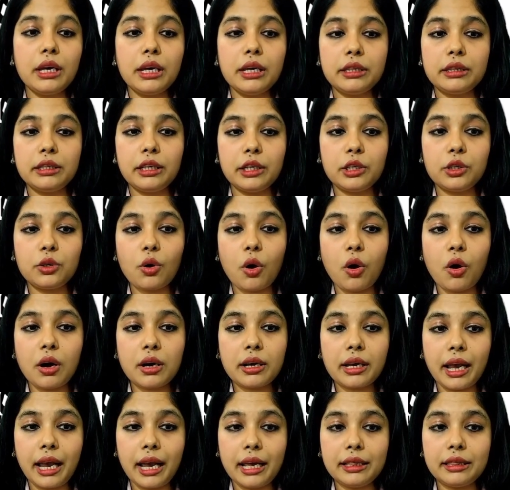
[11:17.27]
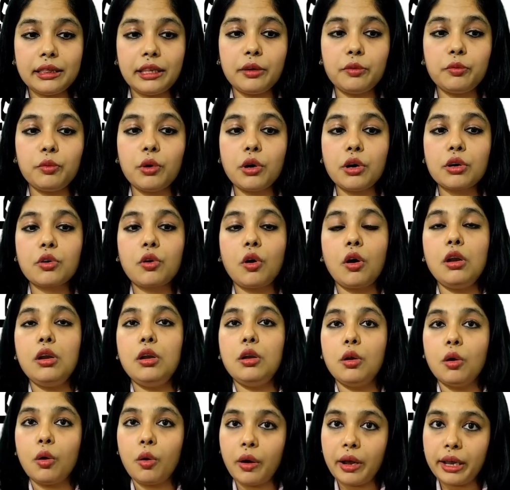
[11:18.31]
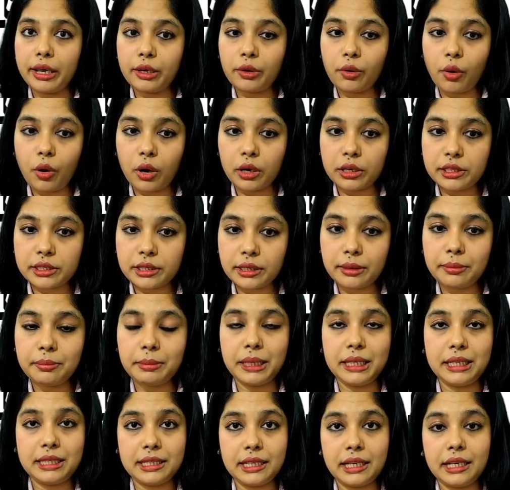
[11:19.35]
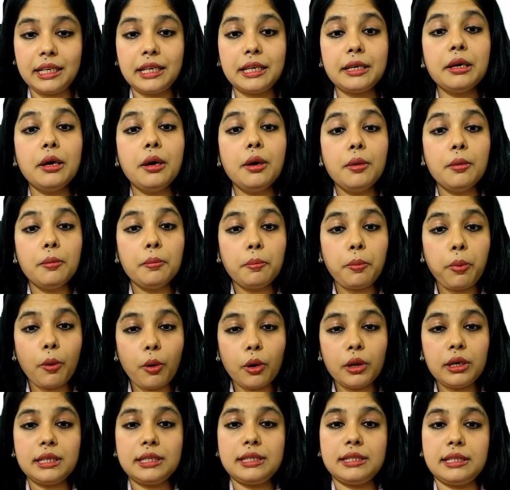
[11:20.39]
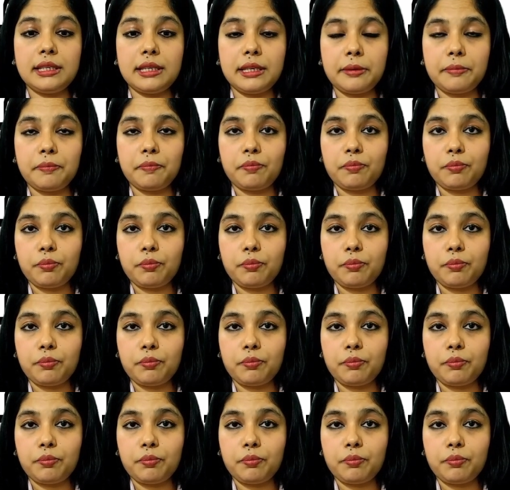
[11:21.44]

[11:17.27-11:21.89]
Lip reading: they talk and they work on law and order, maintaining policy,